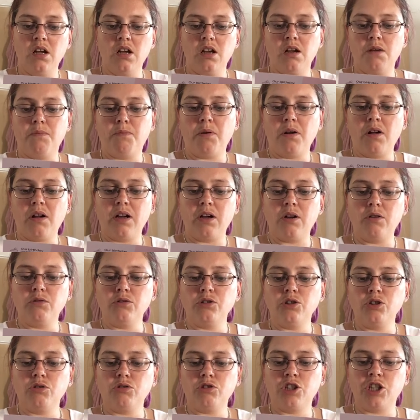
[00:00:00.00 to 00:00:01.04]
Apply it
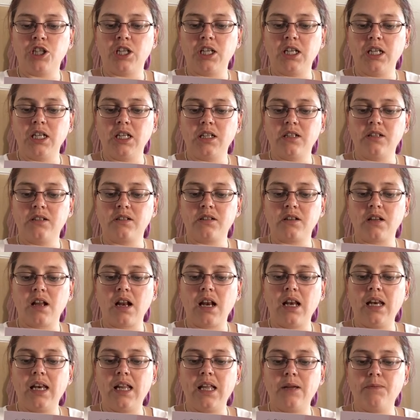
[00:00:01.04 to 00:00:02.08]
onto your cheeks,
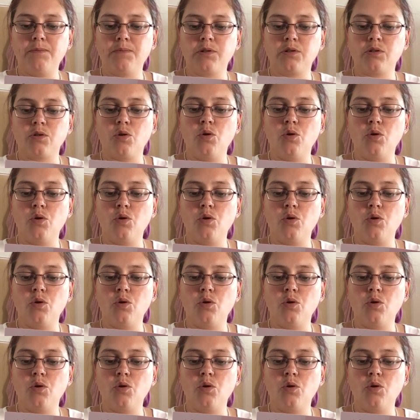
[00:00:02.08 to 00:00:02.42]
lips